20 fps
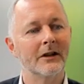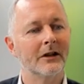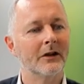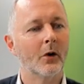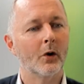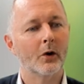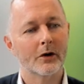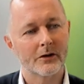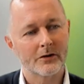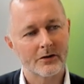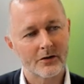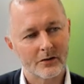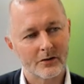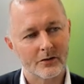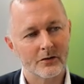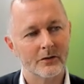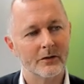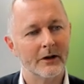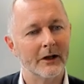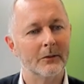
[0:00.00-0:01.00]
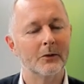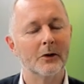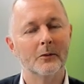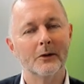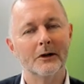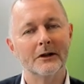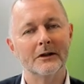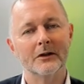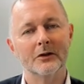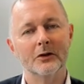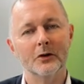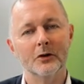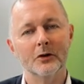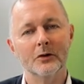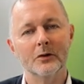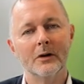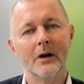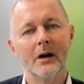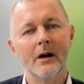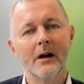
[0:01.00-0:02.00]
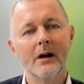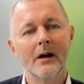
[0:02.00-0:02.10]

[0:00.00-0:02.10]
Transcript: in order to implement a new